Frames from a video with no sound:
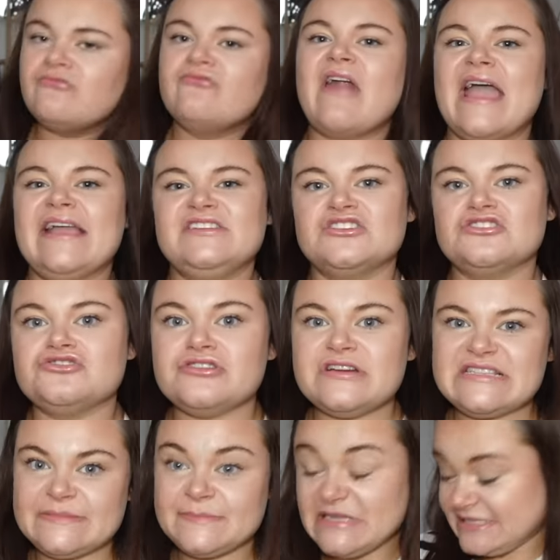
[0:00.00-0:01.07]
Right,
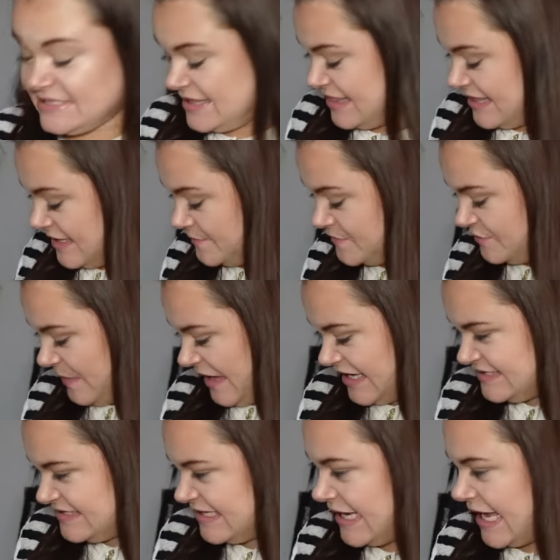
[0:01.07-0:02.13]
Christmassy themed
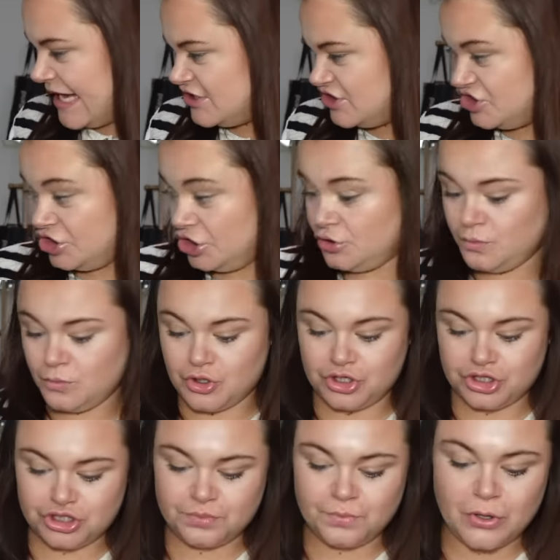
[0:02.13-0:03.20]
bits. I didn't get too
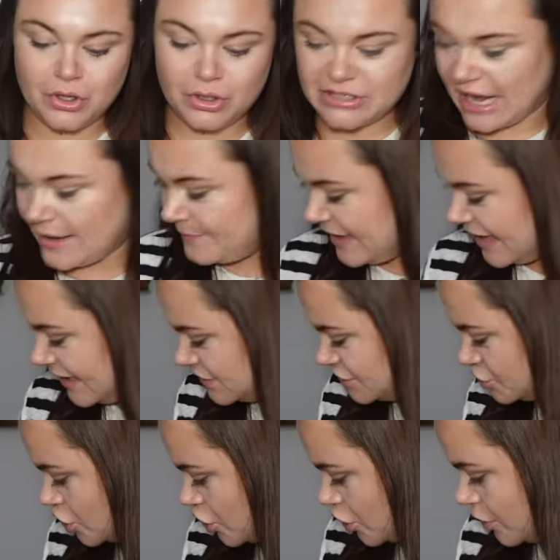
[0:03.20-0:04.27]
much, but I
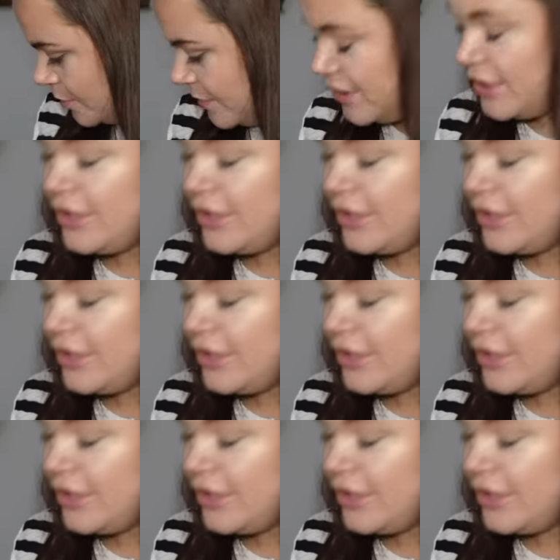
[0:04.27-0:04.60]
picked up